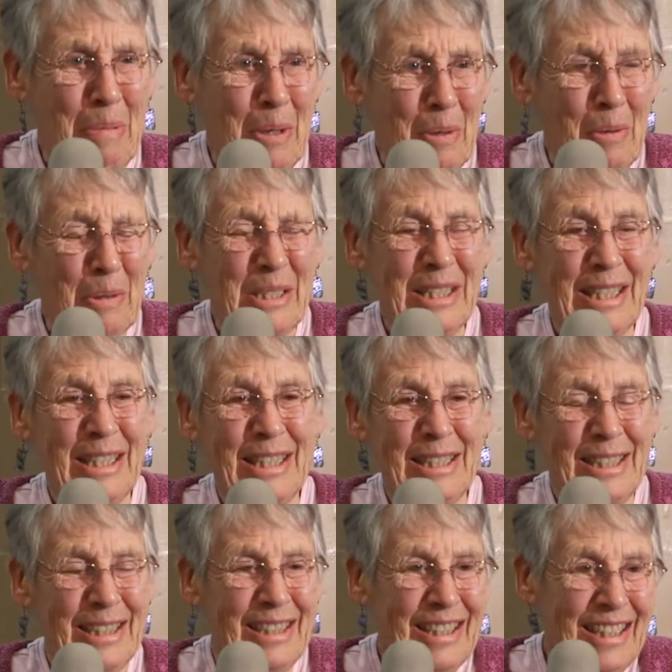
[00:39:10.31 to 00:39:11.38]
Bill was in
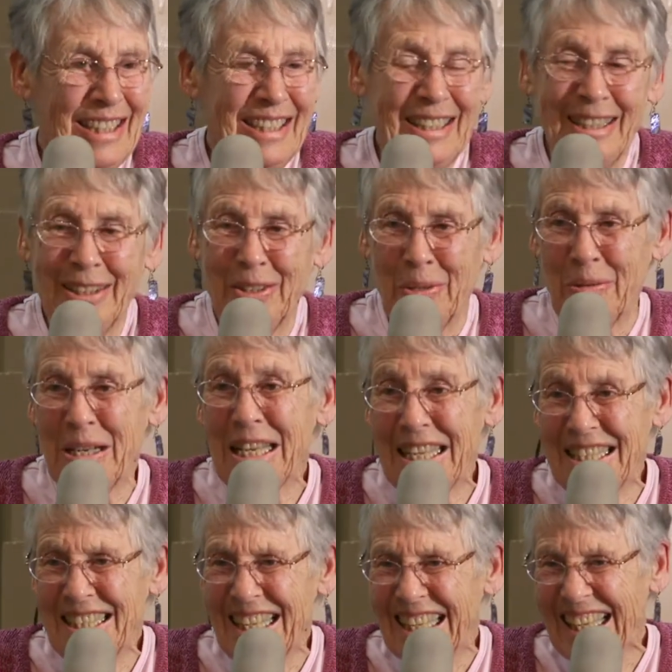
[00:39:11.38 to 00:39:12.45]
his
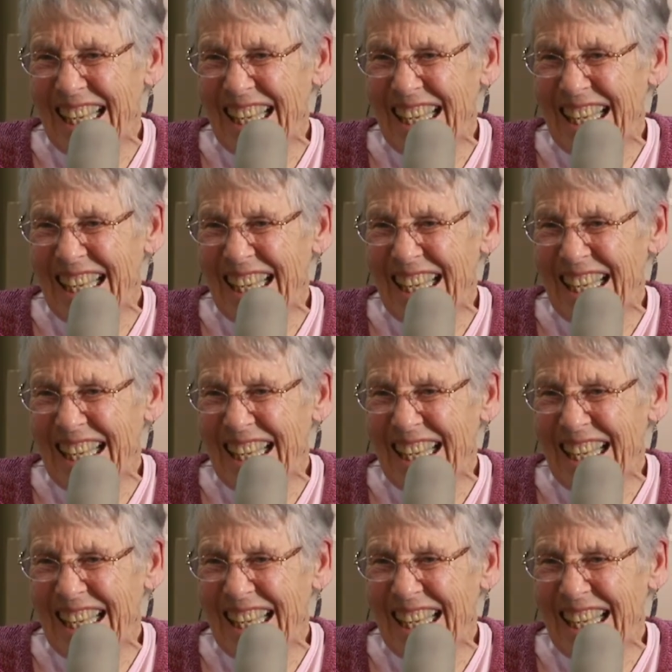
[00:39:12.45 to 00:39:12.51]
20s.